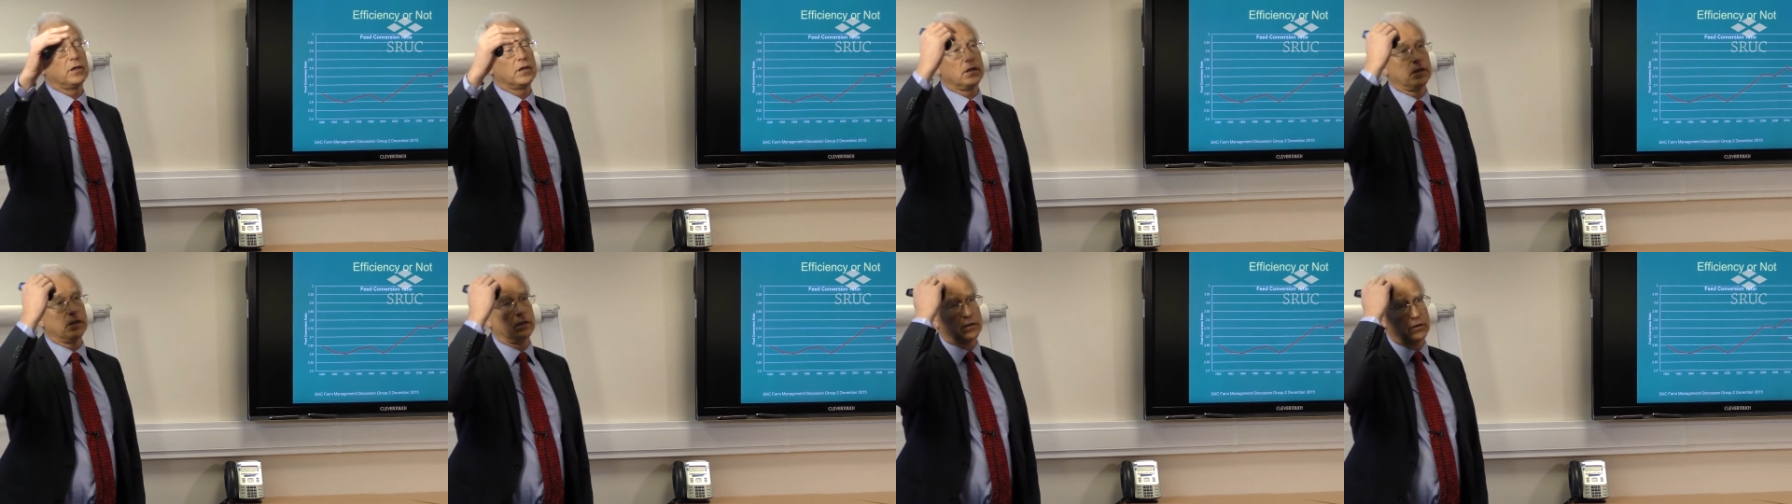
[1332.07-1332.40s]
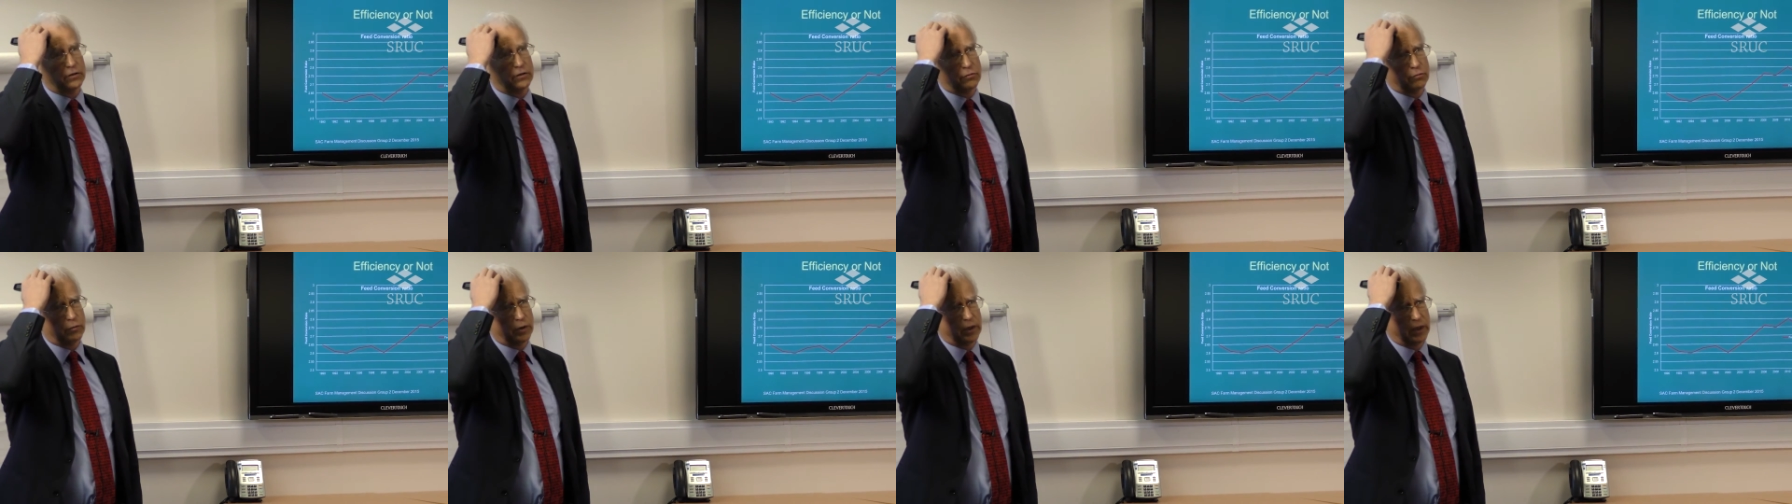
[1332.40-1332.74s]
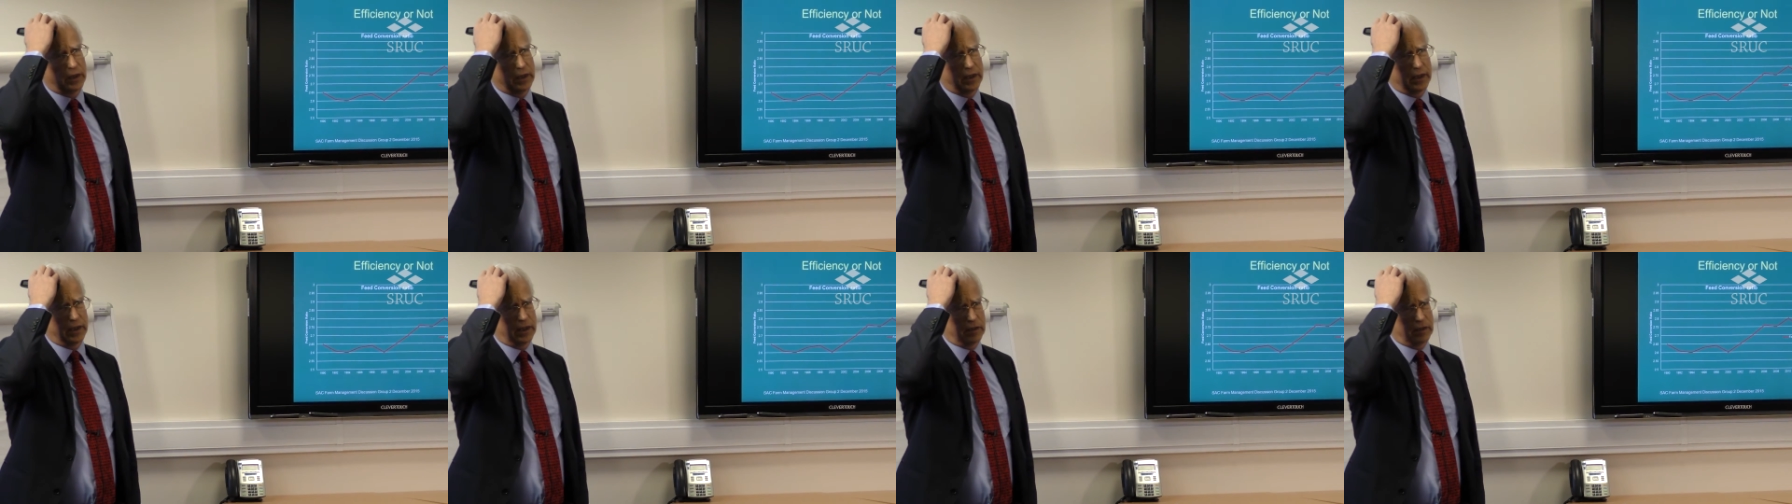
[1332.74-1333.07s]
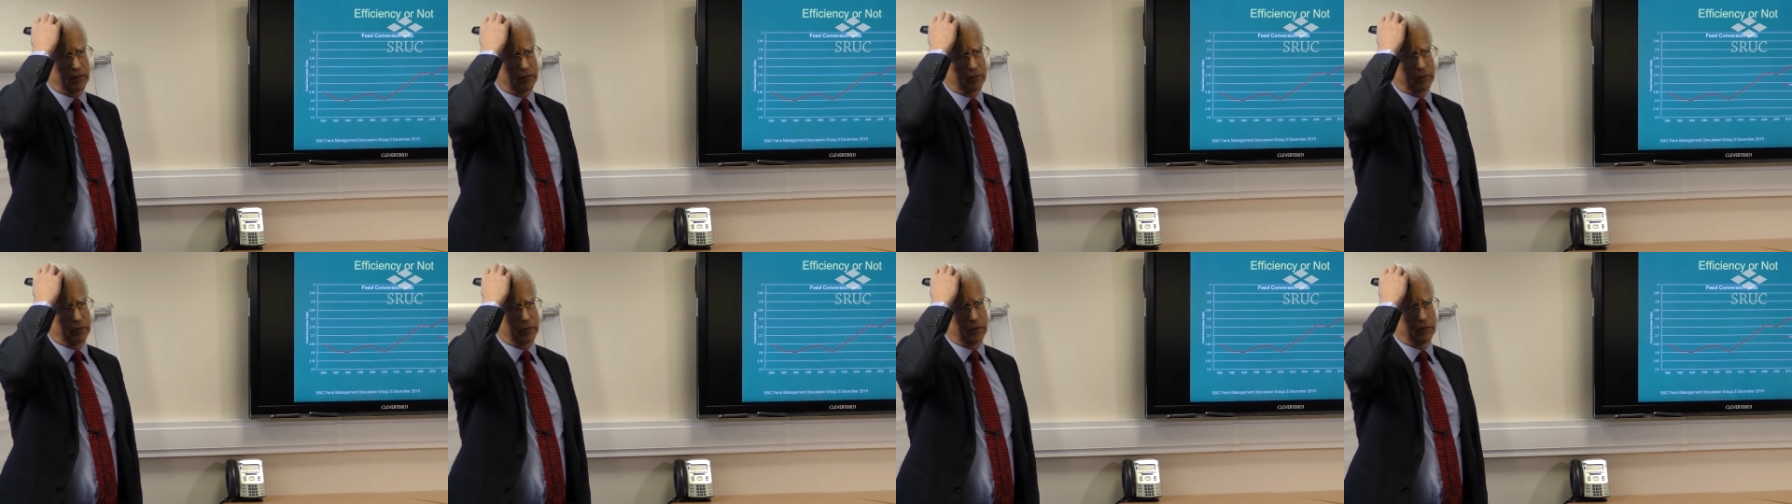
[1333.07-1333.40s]
carcass weight gain
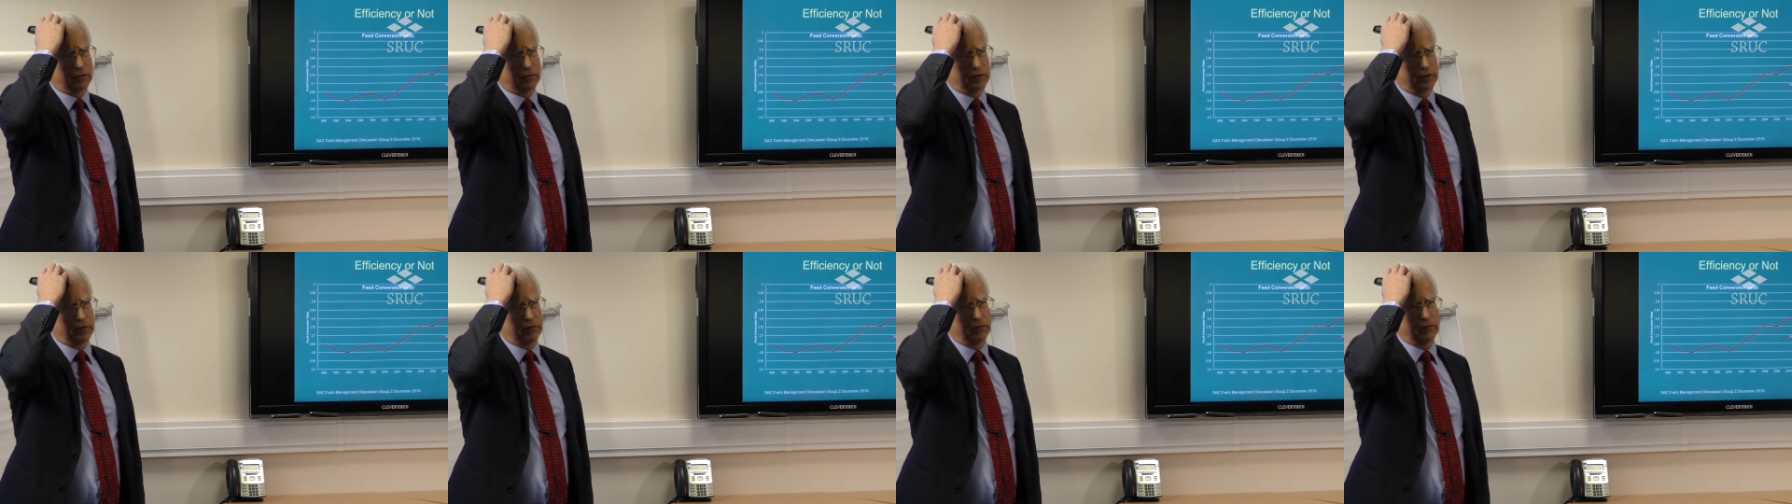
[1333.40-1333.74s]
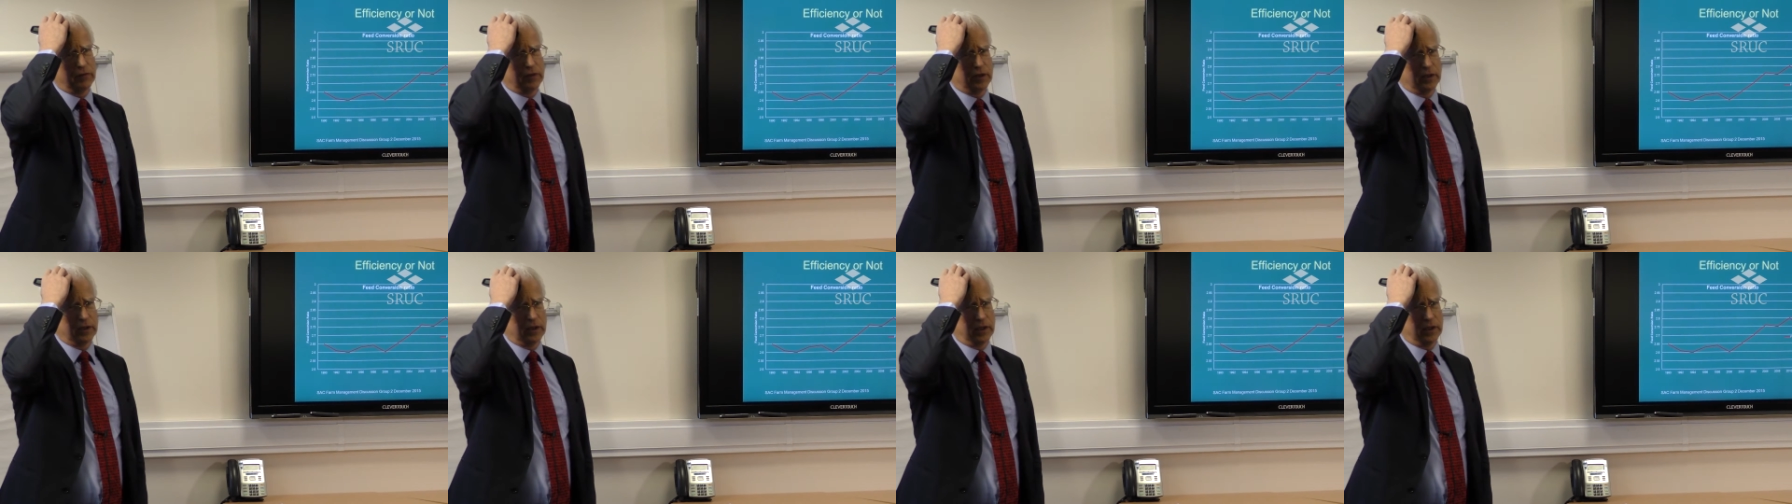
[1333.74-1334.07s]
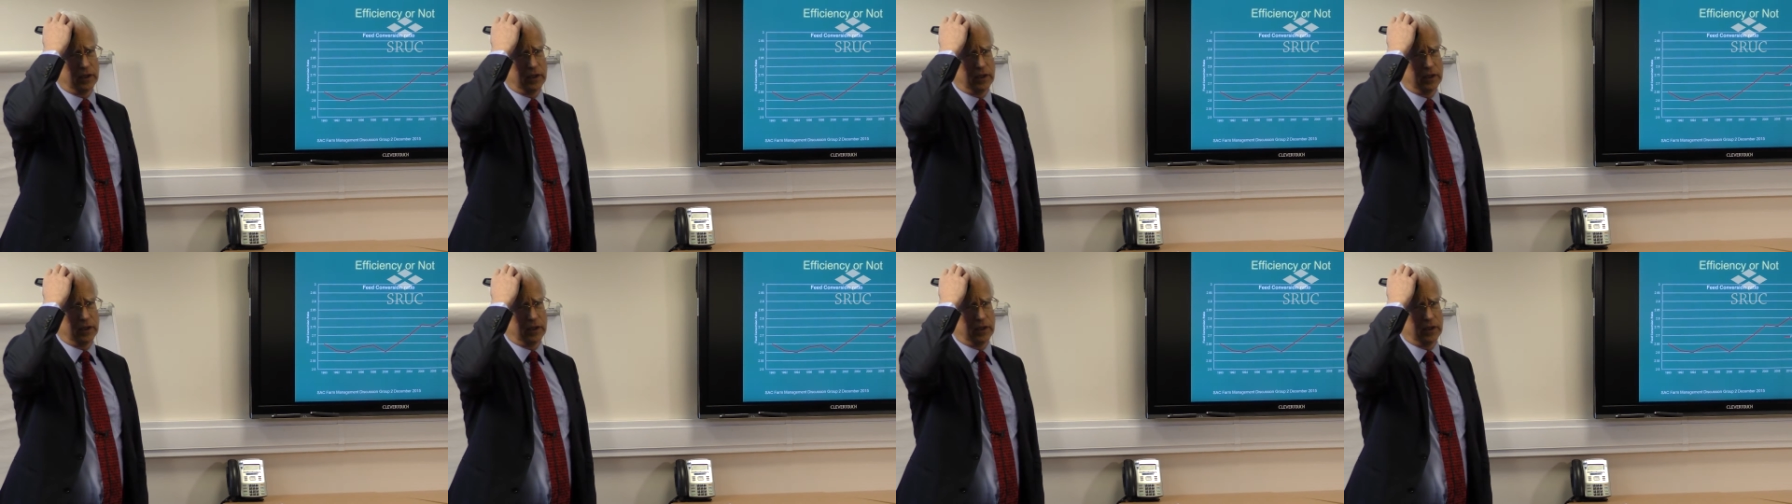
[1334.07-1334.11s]
of about 17